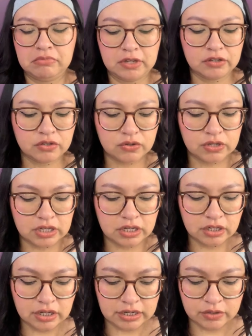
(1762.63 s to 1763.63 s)
So
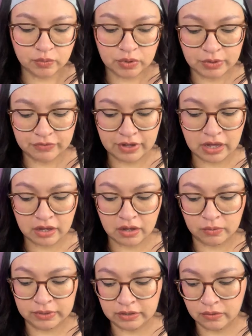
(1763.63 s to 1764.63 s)
here is what we've got
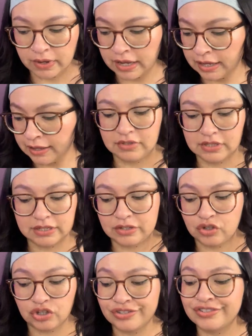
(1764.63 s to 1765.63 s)
going, okay? This
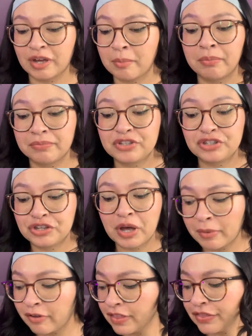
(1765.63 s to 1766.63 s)
is just
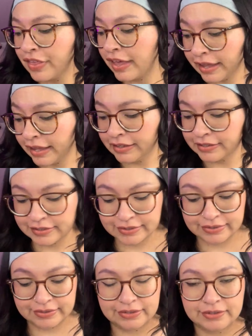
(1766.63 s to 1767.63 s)
some of the
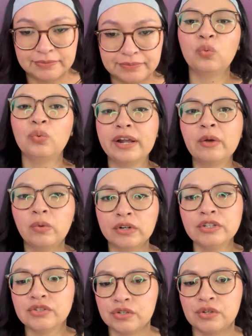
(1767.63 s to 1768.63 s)
things. What I
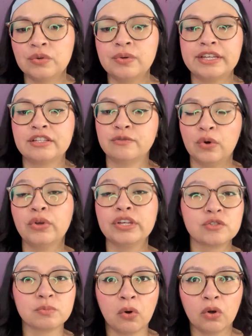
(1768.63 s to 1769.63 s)
want to do is
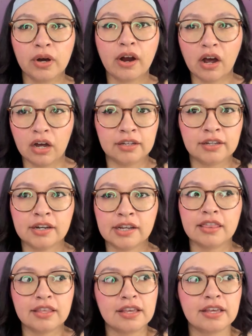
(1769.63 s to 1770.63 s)
focus more on
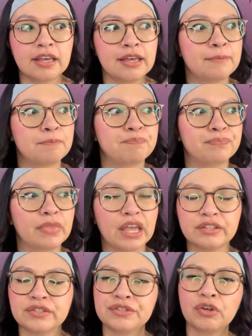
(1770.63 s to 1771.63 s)
the
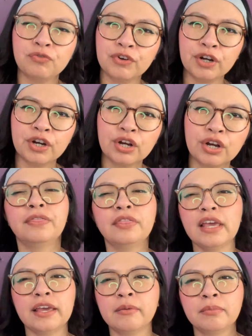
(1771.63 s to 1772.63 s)
silver
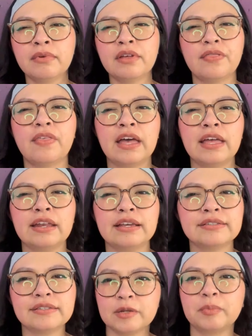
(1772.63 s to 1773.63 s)
theme that
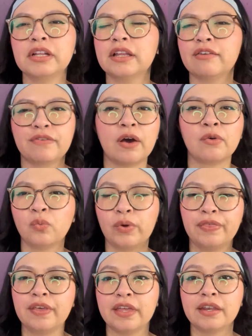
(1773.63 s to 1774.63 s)
is typically found
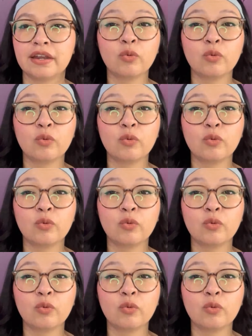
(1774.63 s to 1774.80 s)
within